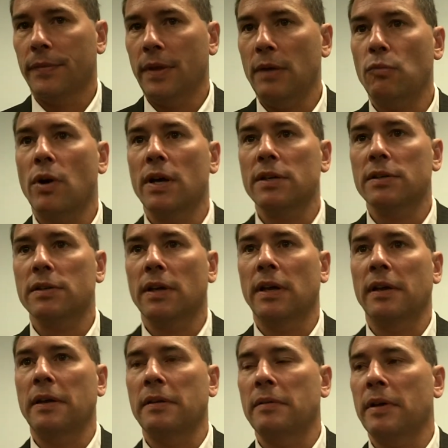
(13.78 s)
It was,
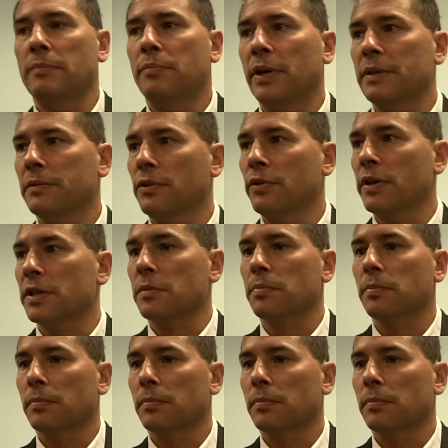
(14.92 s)
but crisp.